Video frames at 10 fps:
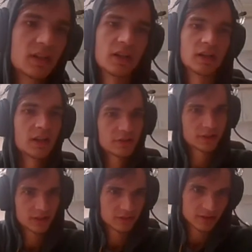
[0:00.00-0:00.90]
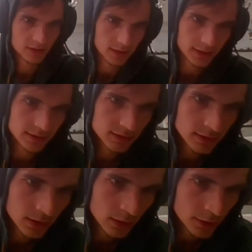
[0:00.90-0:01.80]
And as you can see, like
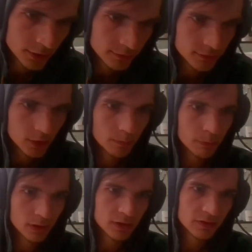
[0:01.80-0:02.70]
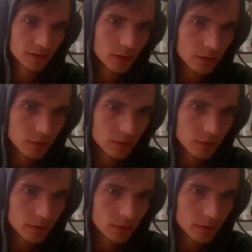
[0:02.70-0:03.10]
a lot of companies are